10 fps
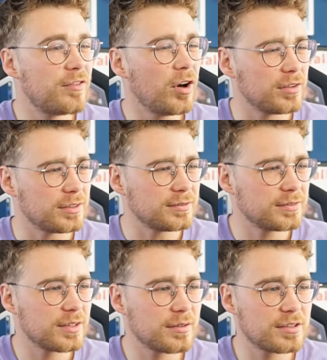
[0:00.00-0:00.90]
on
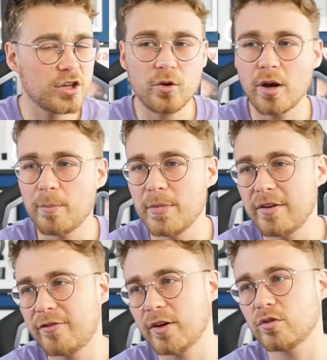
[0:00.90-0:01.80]
to a
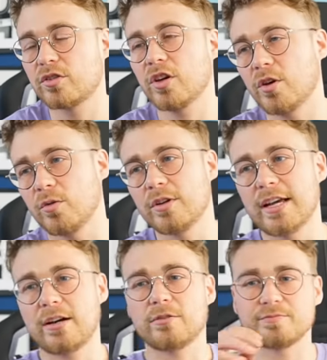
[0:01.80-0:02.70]
midfield two.
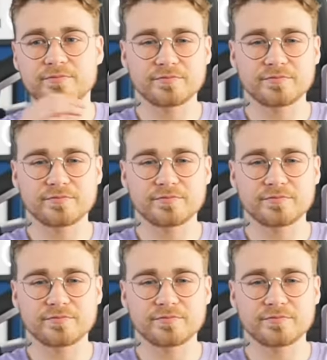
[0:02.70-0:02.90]
Now,